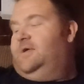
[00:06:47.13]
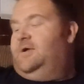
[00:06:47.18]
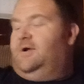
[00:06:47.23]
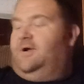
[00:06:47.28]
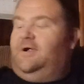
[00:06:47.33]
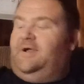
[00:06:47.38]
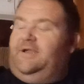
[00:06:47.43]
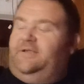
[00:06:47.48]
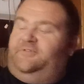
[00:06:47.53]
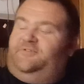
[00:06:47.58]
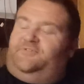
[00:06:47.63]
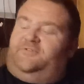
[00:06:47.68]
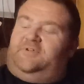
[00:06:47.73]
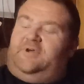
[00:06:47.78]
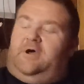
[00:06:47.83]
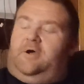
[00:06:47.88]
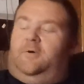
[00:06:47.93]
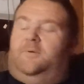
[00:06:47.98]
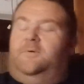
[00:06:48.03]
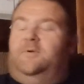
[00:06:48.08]
All right.
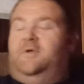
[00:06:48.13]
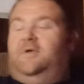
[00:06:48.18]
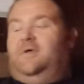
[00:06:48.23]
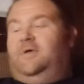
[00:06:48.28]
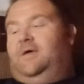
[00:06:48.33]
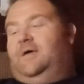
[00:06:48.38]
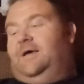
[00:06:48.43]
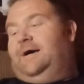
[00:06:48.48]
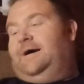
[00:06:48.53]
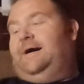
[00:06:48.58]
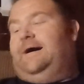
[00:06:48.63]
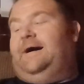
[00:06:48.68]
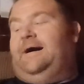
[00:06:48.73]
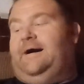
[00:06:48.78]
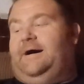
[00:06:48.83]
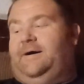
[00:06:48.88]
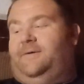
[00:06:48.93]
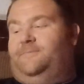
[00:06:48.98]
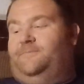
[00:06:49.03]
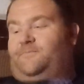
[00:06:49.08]
So,
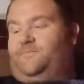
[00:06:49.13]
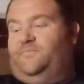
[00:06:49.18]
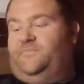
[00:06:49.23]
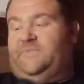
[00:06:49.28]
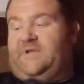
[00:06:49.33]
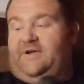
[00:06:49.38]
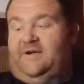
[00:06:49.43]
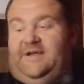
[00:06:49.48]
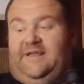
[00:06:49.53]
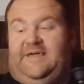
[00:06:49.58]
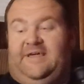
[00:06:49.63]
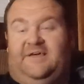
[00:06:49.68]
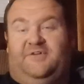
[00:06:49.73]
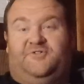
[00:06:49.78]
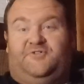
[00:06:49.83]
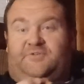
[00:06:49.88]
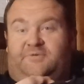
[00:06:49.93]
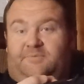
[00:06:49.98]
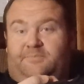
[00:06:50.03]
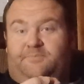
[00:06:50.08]
there it
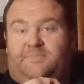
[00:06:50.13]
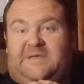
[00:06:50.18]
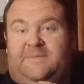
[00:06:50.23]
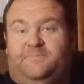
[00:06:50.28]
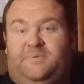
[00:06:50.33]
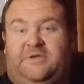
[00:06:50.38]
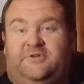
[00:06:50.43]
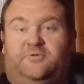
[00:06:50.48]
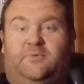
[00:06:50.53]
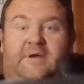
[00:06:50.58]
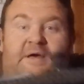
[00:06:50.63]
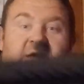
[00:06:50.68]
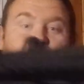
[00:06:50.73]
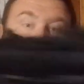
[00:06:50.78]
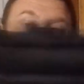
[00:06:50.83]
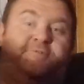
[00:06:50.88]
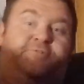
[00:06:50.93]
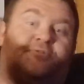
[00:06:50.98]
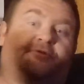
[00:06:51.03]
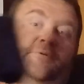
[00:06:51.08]
is.
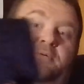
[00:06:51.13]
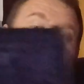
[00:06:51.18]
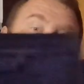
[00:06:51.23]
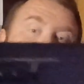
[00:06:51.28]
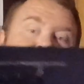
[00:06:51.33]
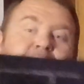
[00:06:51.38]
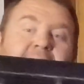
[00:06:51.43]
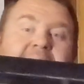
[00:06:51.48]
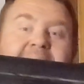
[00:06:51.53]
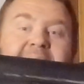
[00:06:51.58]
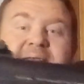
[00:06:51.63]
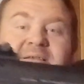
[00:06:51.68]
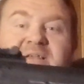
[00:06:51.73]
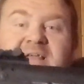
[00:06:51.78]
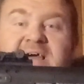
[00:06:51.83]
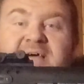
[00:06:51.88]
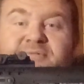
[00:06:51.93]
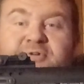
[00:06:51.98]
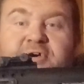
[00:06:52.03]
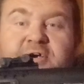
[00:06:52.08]
BP-12, bad
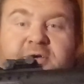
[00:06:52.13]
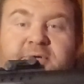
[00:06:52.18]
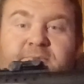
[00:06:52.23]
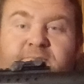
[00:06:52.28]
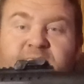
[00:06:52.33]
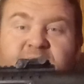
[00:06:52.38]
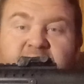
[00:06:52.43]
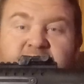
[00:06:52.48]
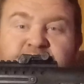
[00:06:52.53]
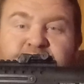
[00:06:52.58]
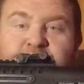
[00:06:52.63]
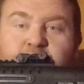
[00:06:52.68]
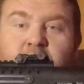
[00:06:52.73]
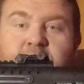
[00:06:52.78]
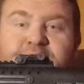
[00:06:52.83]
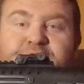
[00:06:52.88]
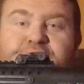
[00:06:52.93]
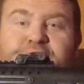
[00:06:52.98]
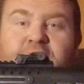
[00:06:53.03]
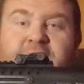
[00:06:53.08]
lever,
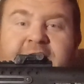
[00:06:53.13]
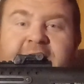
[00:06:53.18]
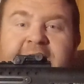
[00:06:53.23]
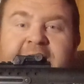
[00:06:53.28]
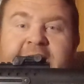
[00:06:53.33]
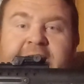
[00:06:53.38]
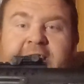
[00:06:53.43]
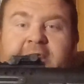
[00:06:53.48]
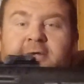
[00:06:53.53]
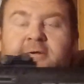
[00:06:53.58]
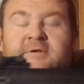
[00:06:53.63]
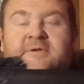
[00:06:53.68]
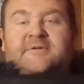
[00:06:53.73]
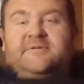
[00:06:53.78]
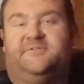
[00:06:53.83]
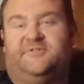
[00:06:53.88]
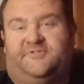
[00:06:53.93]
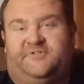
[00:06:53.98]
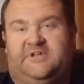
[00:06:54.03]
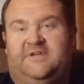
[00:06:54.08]
for free.
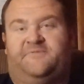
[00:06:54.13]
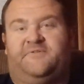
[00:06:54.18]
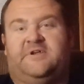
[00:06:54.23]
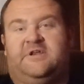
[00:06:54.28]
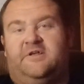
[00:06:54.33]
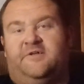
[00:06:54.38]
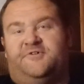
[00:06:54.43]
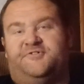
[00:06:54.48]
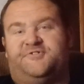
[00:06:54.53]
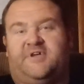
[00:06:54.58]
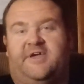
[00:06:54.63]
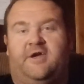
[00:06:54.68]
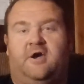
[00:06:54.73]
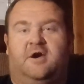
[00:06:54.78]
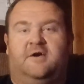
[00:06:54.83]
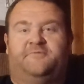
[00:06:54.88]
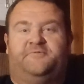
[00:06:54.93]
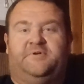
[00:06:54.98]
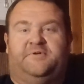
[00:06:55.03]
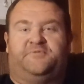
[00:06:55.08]
See if any of those
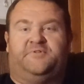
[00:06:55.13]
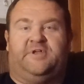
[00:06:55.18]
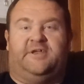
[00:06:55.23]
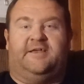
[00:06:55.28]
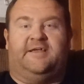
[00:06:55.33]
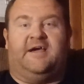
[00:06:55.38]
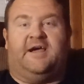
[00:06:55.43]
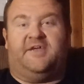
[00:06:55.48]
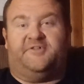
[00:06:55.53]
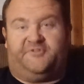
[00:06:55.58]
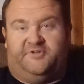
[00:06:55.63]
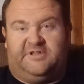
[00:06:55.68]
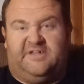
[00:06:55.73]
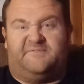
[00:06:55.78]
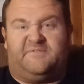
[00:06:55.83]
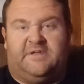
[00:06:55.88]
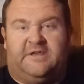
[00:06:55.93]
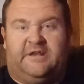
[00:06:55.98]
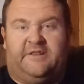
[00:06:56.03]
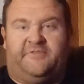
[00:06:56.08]
AR-15 guys will
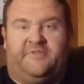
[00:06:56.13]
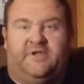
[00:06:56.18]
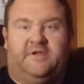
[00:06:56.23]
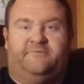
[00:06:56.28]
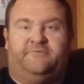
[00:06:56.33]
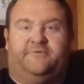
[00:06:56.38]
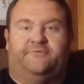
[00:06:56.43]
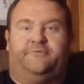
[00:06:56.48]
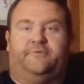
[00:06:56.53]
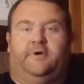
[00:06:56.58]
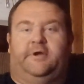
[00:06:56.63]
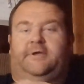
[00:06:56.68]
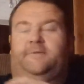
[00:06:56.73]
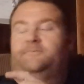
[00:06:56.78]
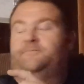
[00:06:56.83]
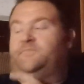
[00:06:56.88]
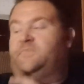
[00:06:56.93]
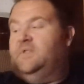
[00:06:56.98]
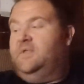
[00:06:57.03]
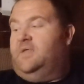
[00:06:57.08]
give you anything for free.
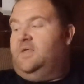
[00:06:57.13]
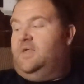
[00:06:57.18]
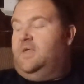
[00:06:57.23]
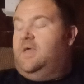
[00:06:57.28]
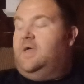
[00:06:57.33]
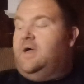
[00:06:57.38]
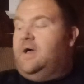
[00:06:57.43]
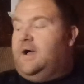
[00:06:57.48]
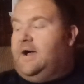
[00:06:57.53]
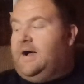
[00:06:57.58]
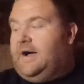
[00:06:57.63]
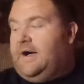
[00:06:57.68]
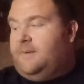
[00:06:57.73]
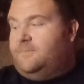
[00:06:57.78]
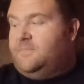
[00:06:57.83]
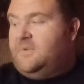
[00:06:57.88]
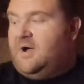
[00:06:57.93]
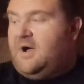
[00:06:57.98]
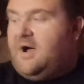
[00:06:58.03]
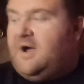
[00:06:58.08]

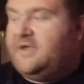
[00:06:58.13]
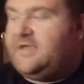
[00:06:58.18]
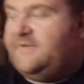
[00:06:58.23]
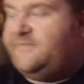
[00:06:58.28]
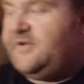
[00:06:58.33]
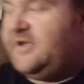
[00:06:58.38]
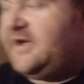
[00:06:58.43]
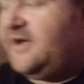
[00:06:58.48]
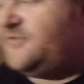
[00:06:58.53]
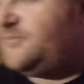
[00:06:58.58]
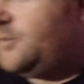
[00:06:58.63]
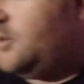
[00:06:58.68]
I'll give you guys